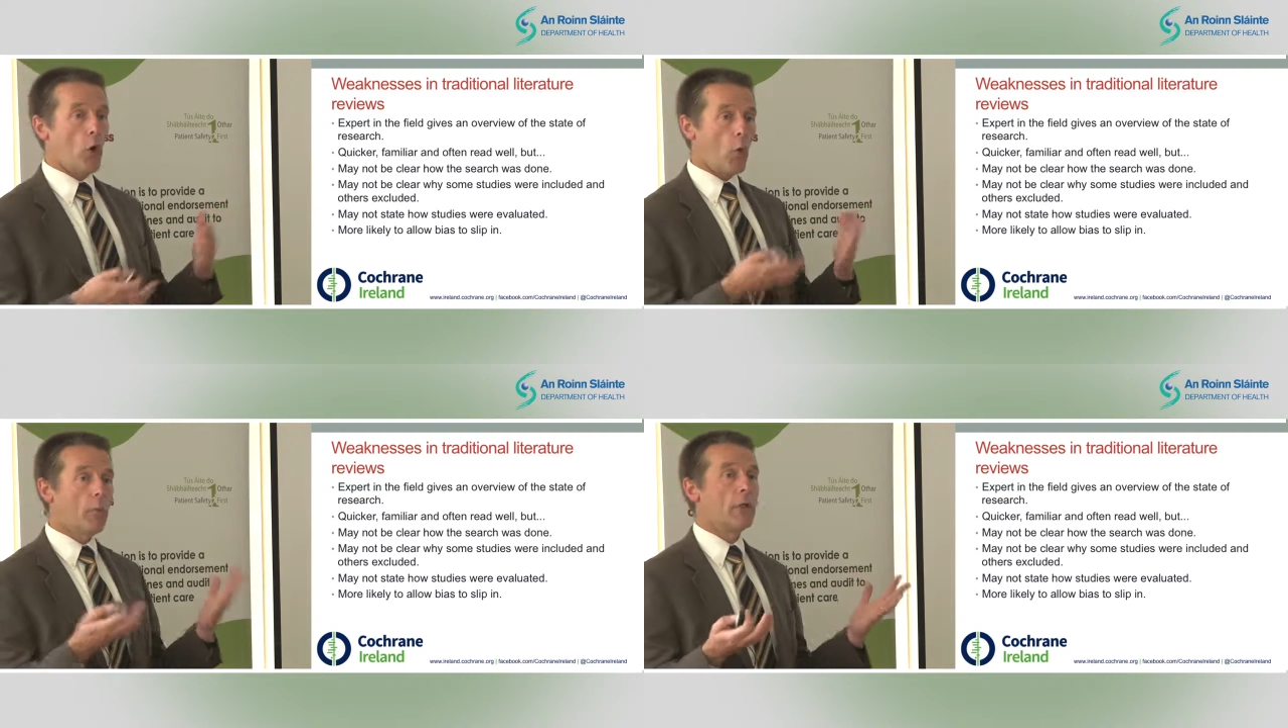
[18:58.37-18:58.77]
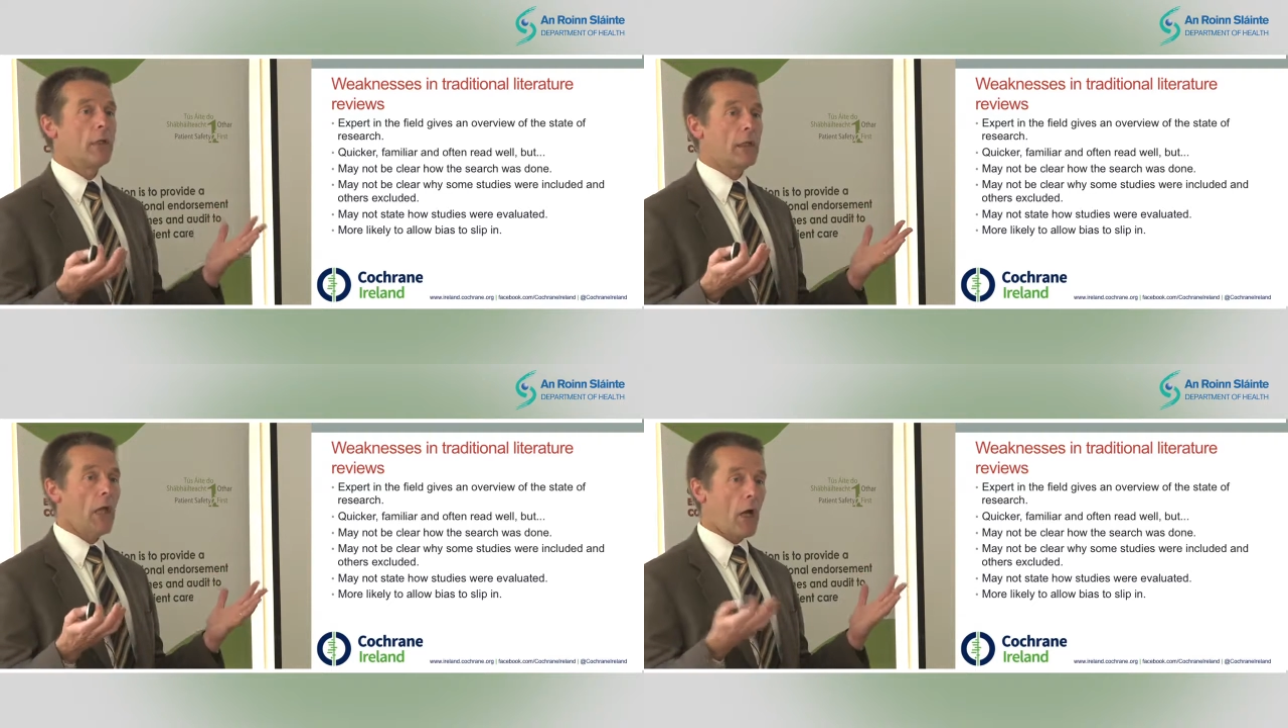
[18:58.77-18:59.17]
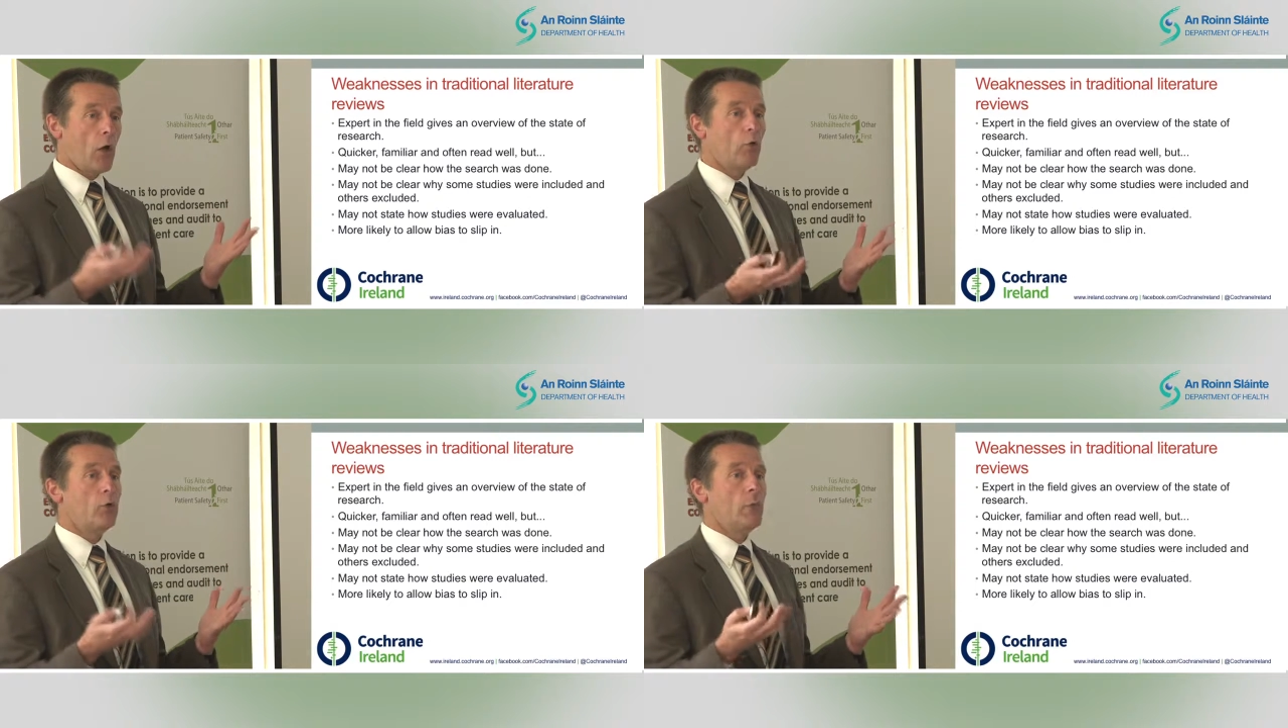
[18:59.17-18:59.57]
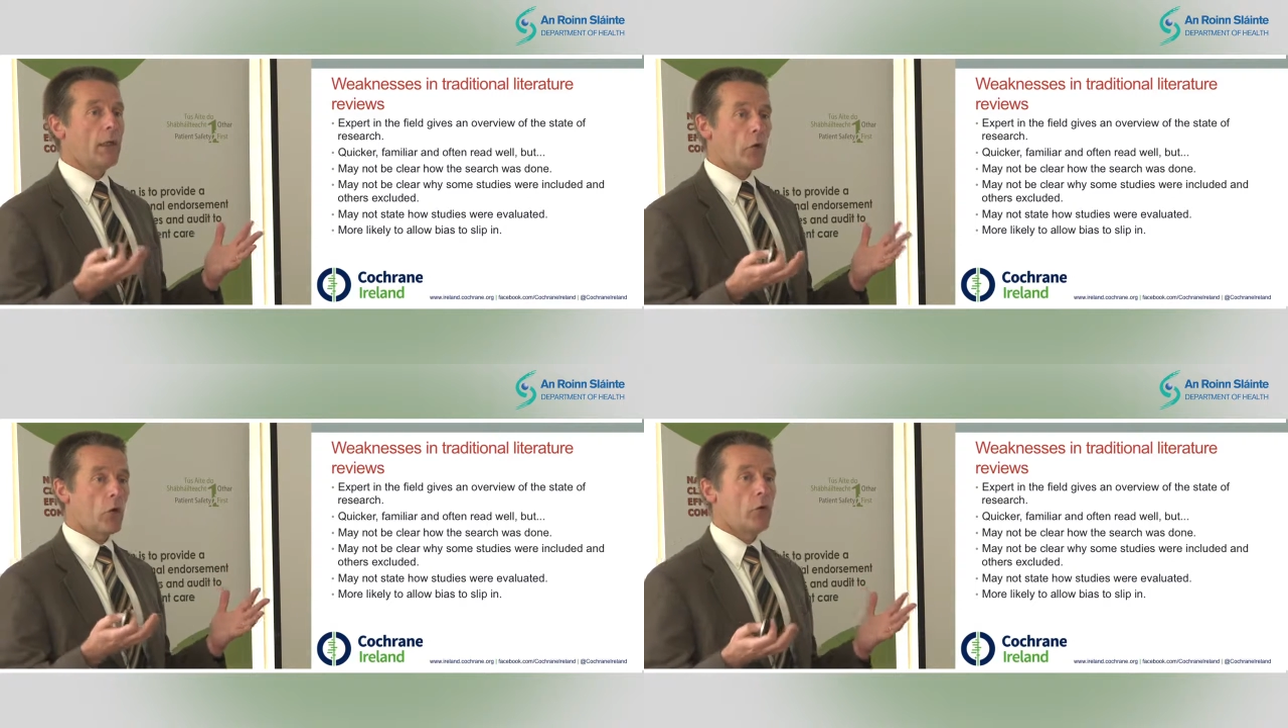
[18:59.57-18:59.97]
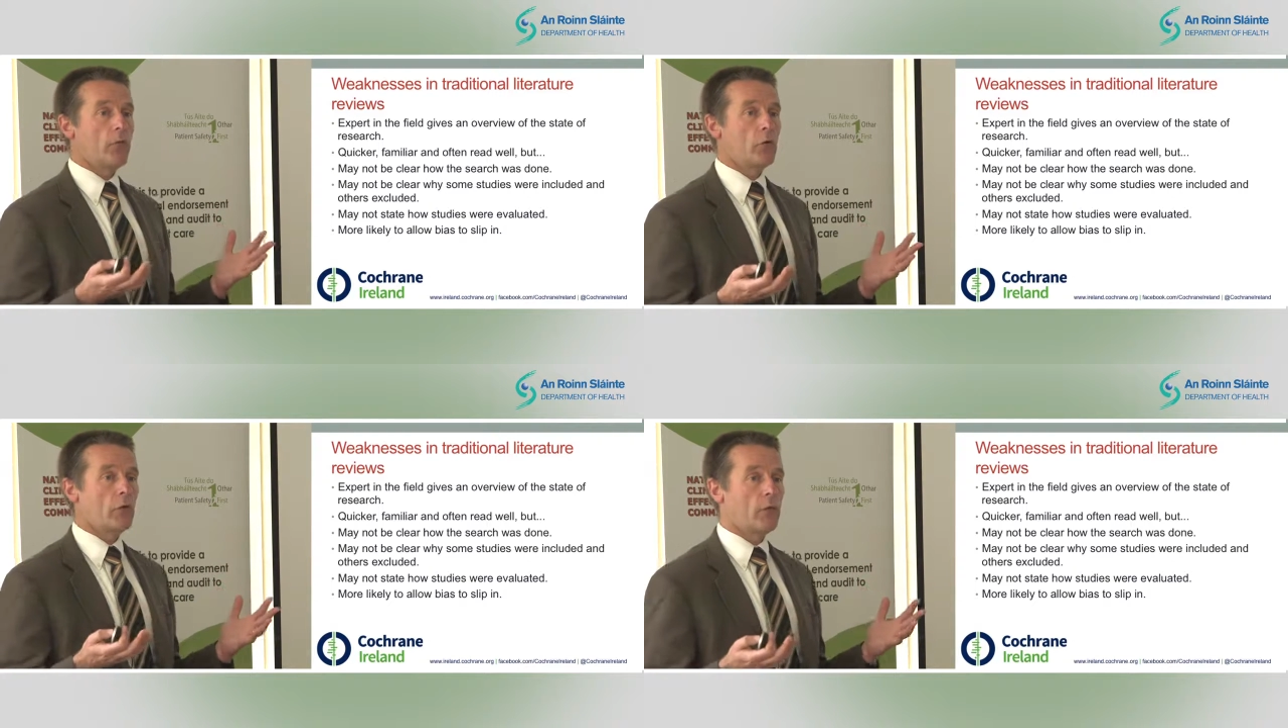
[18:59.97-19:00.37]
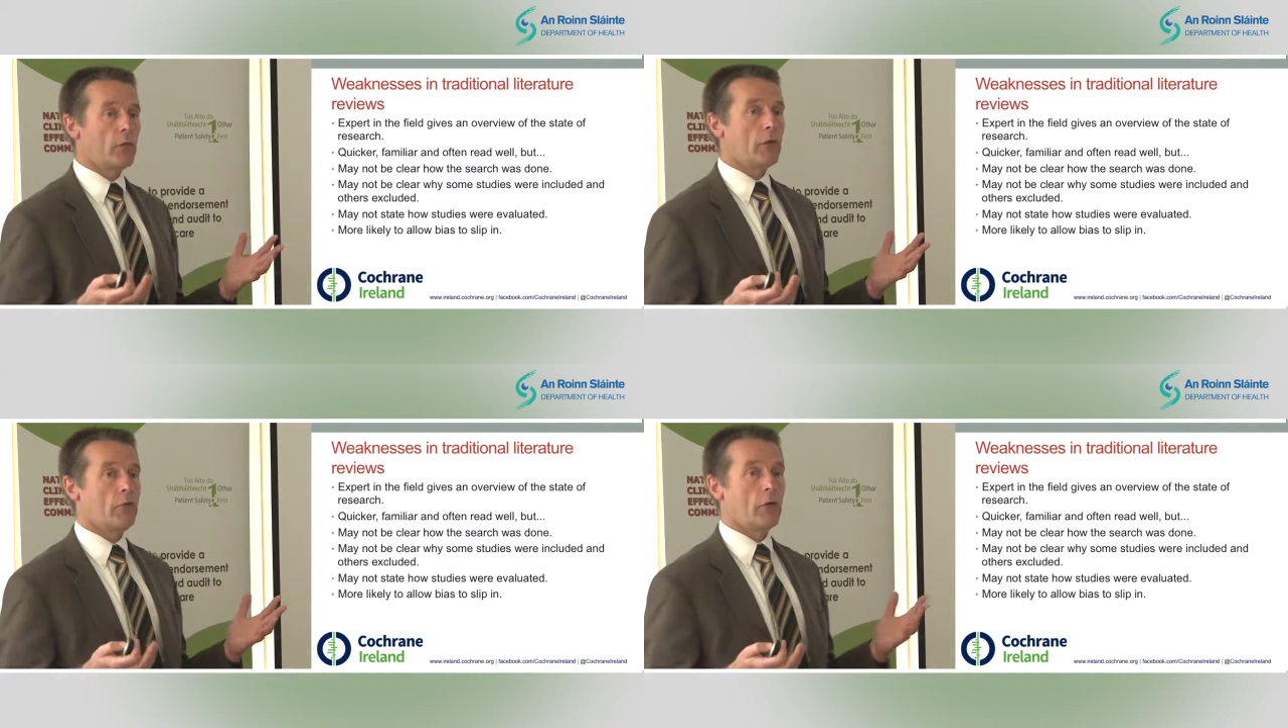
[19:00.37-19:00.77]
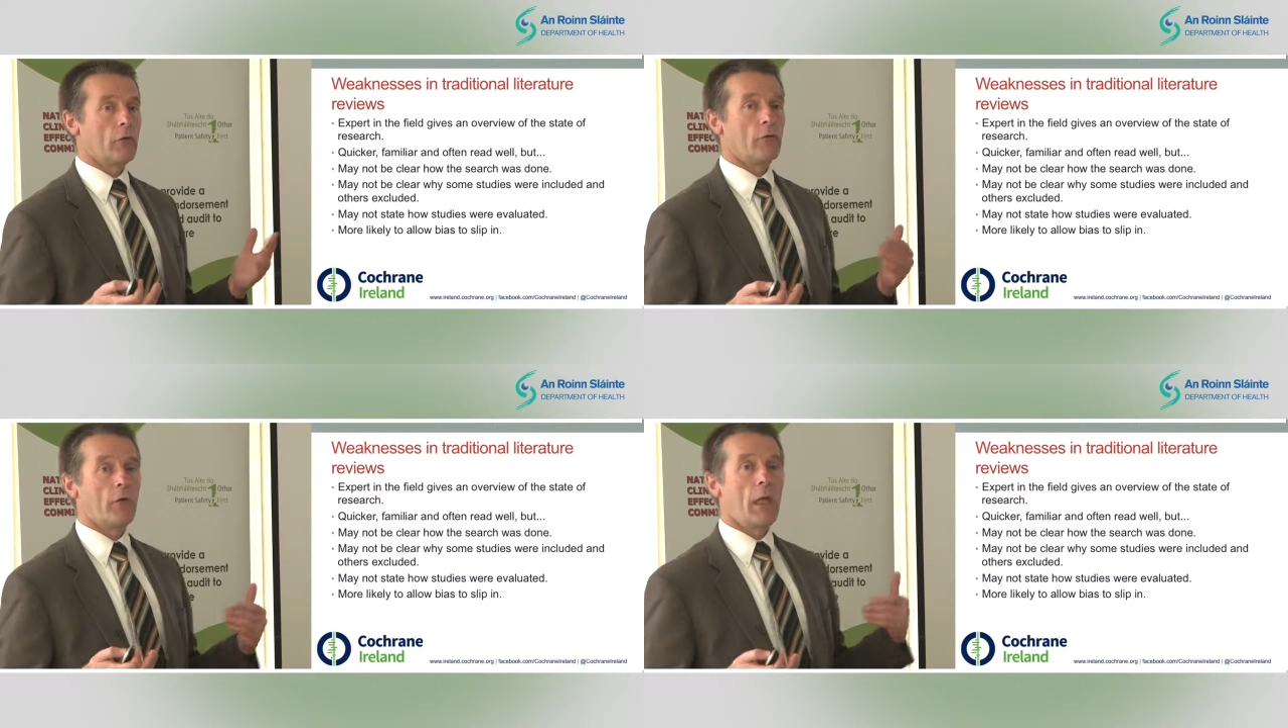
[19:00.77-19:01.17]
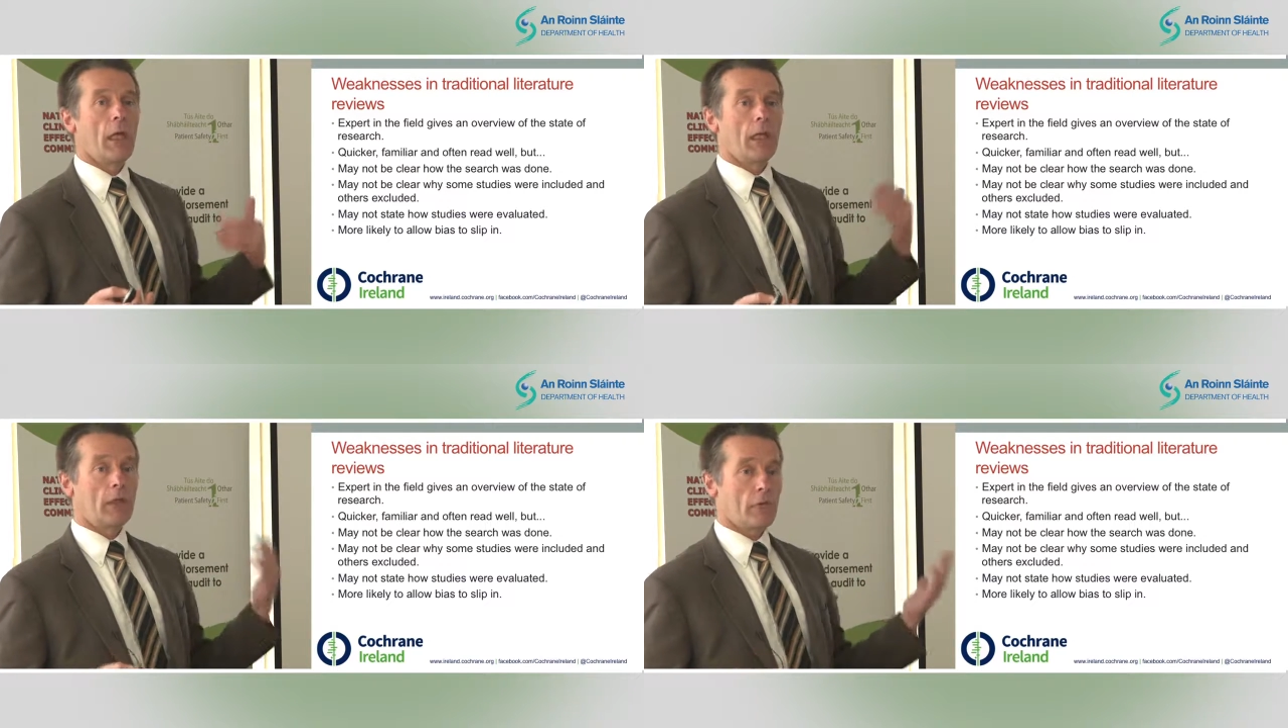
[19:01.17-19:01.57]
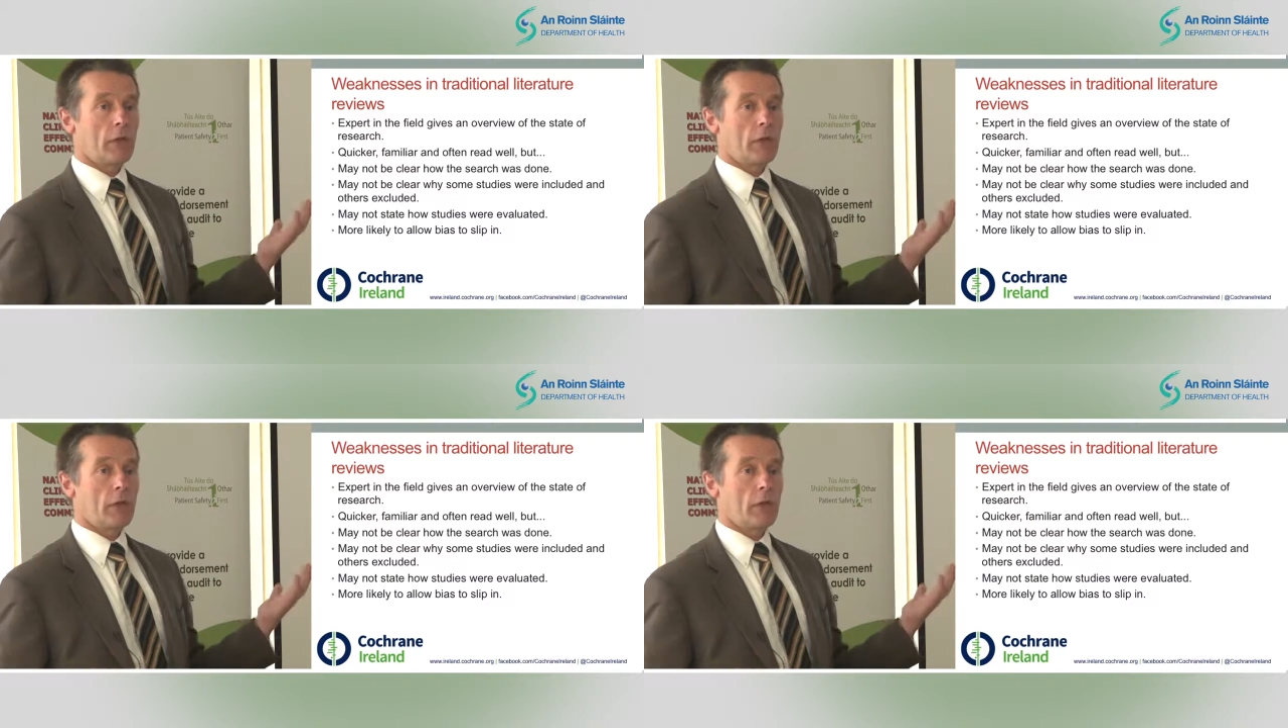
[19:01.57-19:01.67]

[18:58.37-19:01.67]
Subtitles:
openly how you made all of your decisions. It's